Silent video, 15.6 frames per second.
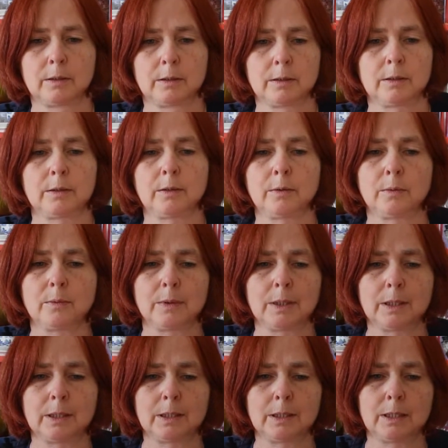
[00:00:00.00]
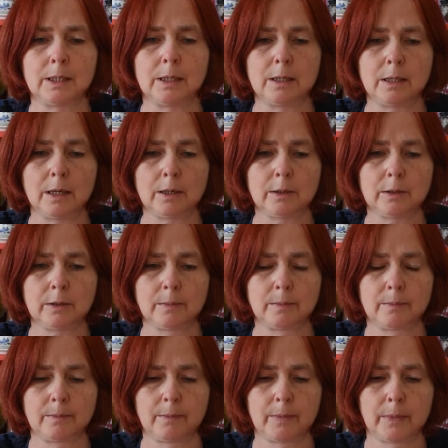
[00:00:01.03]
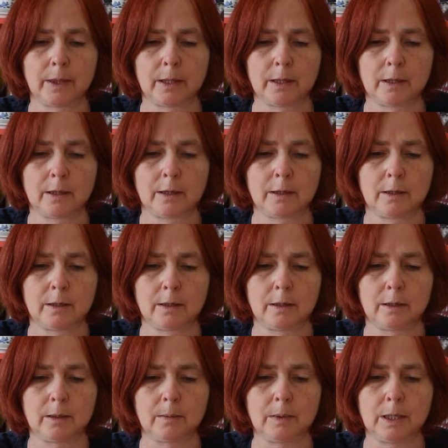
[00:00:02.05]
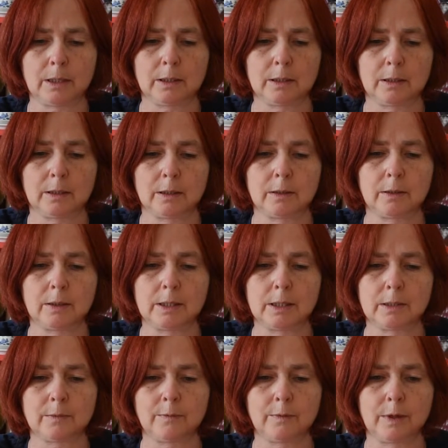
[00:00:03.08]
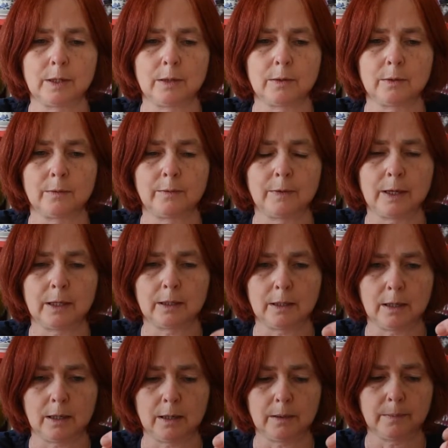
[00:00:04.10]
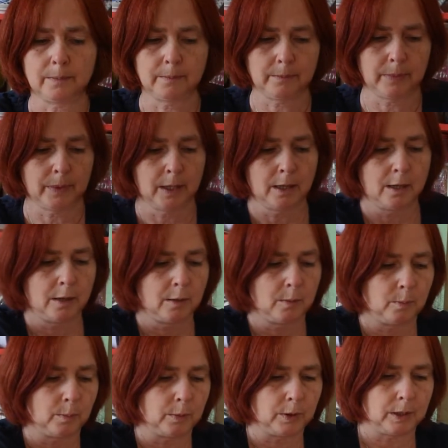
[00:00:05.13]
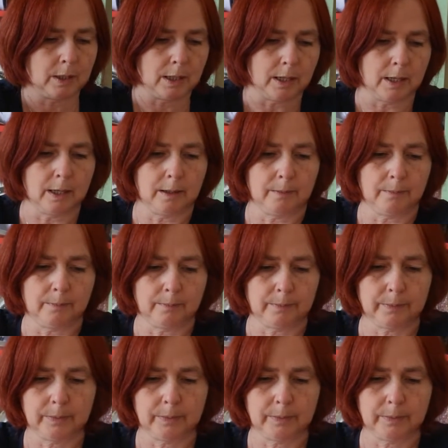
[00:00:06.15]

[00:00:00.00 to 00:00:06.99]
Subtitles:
So see that? I'm getting a nice feather effect there. But I